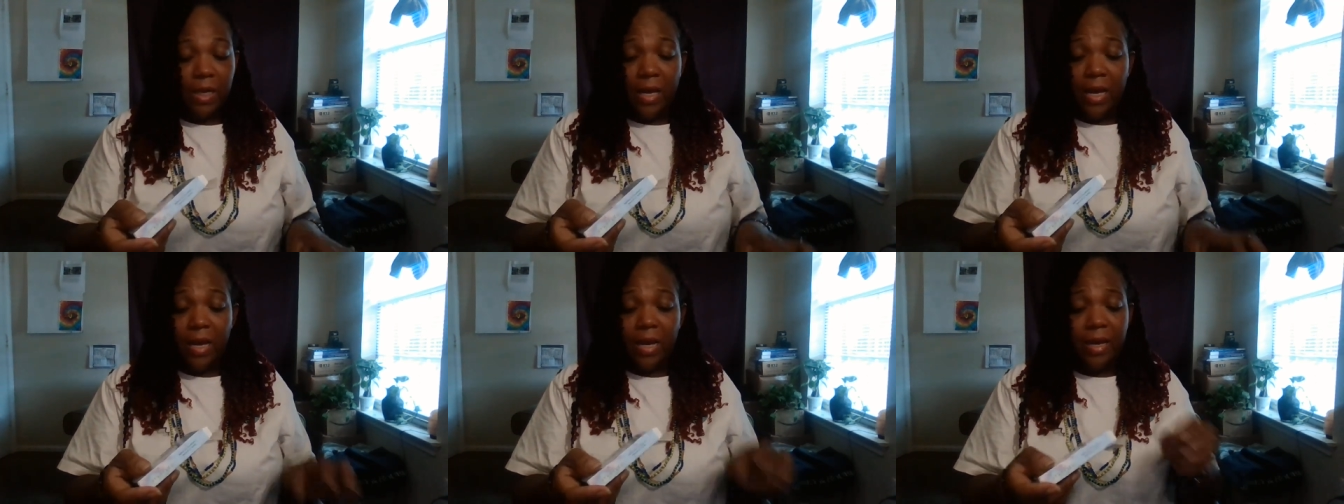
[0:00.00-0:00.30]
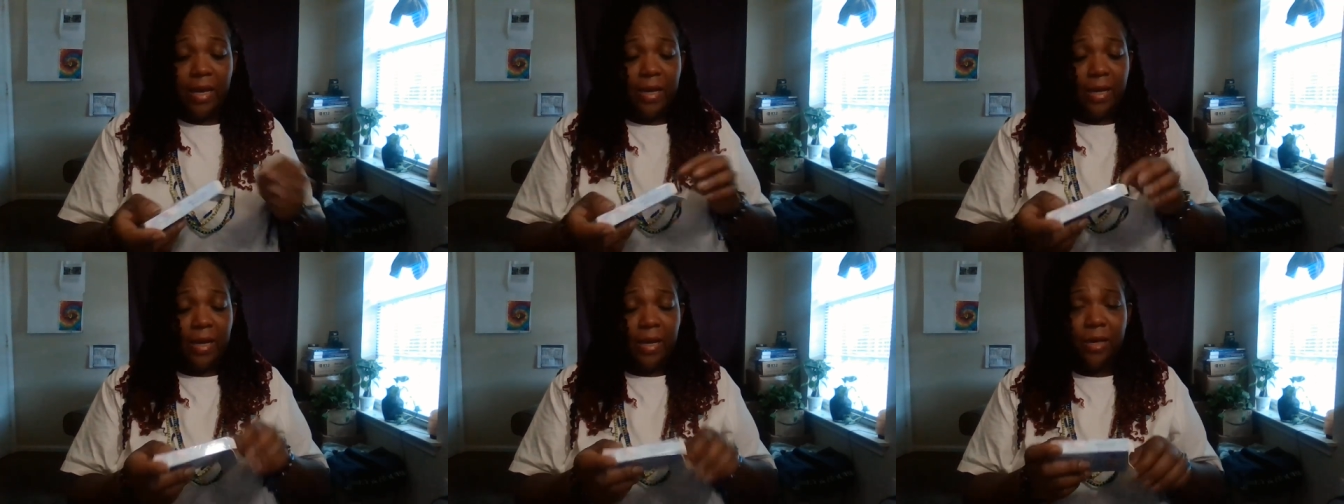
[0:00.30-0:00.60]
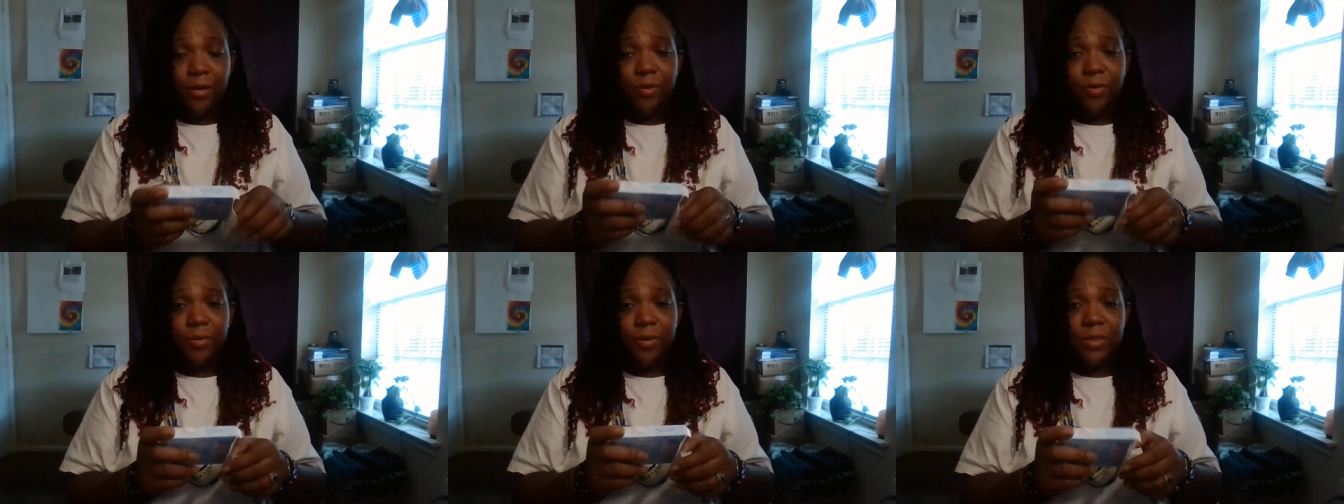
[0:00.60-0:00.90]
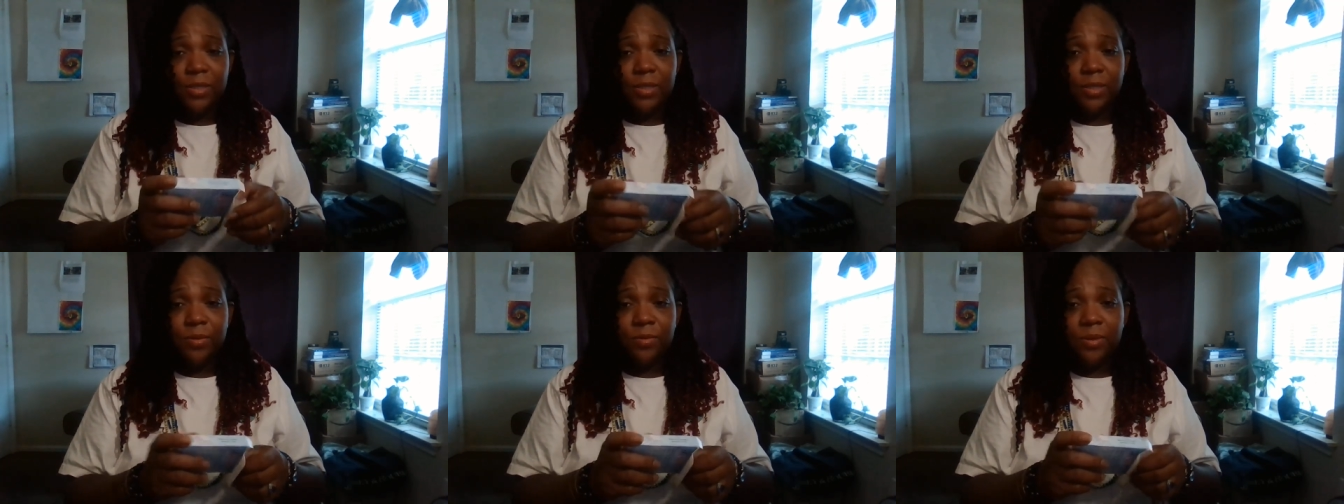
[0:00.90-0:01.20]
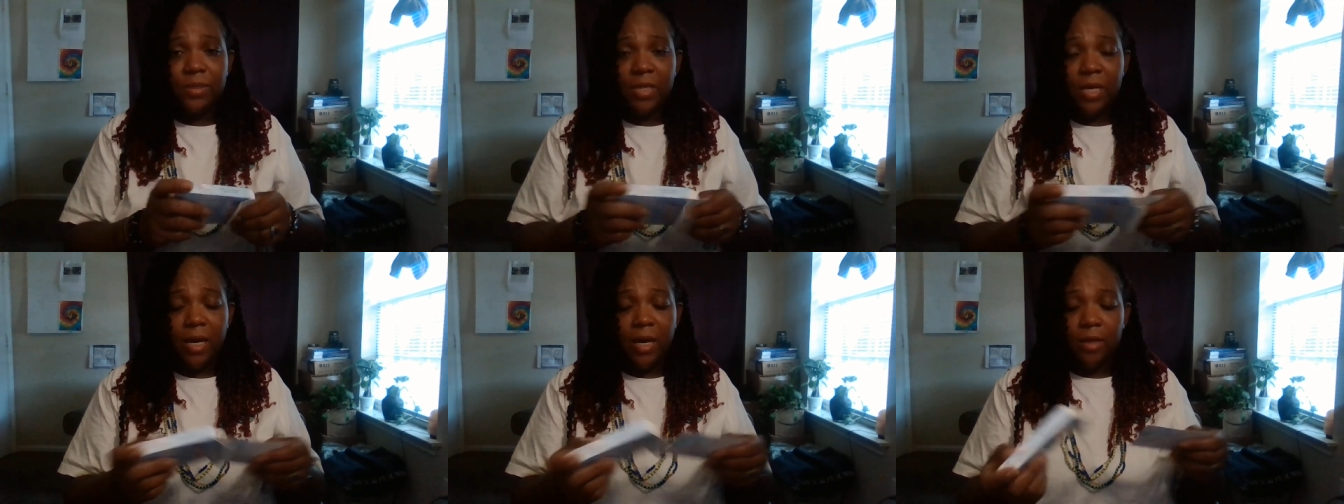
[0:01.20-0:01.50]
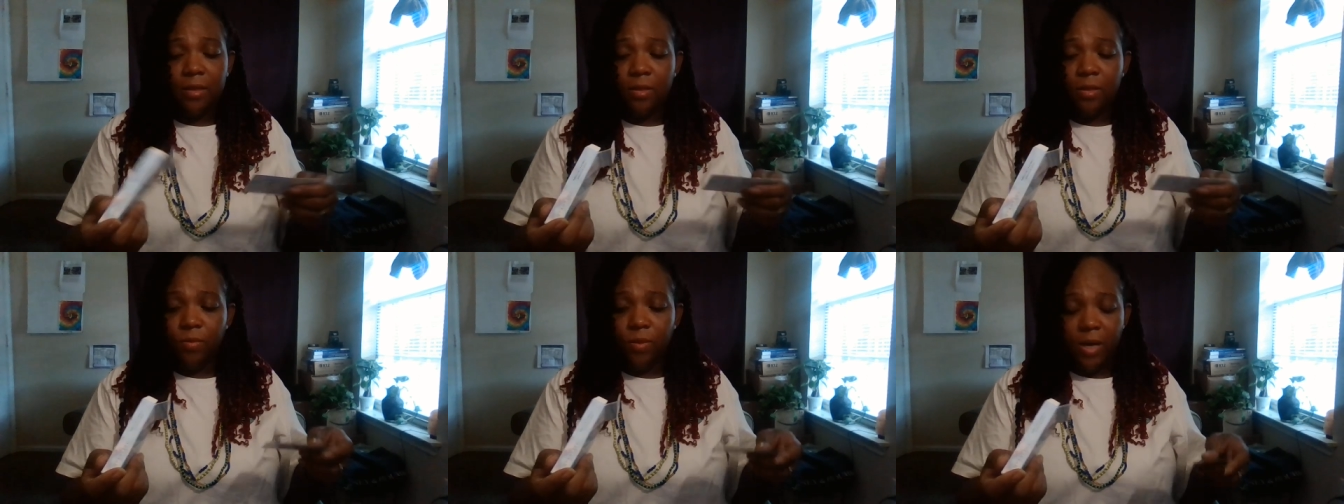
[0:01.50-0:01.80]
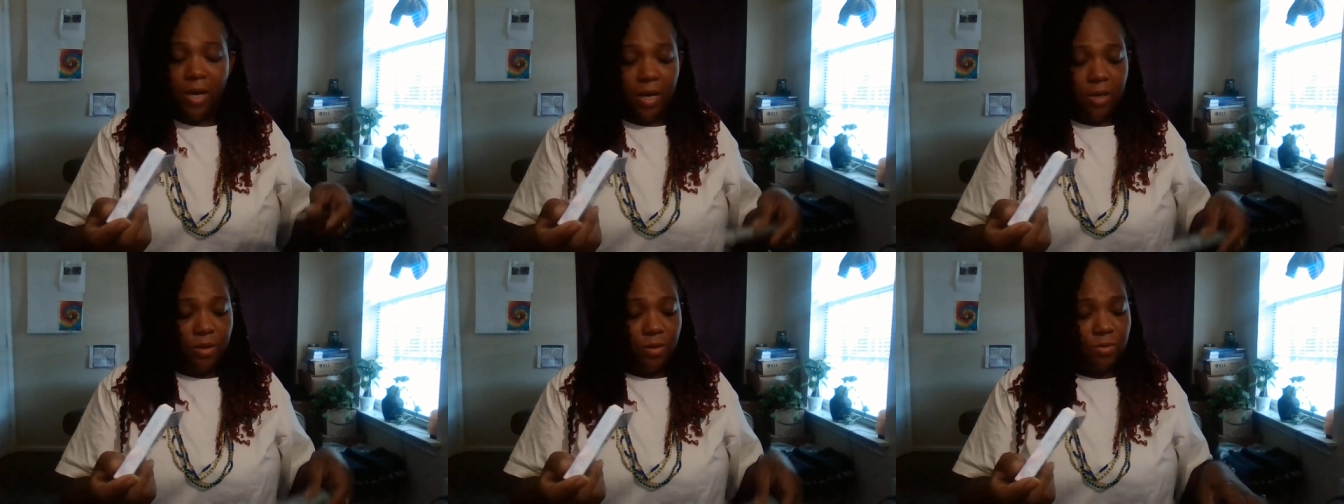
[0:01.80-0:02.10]
I ain't got no excuse to act the way
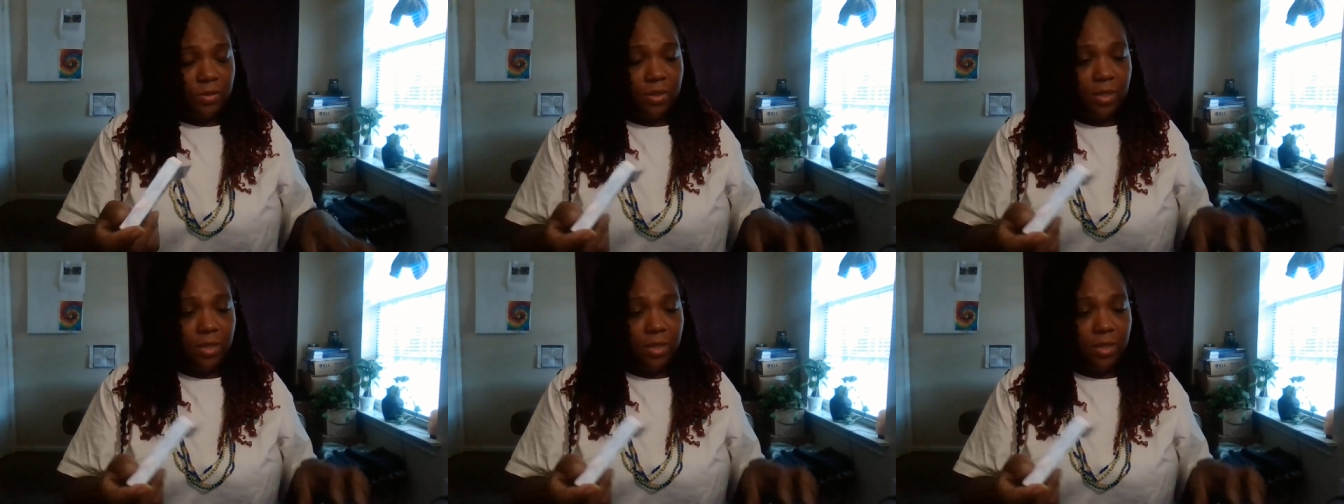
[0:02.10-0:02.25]
I used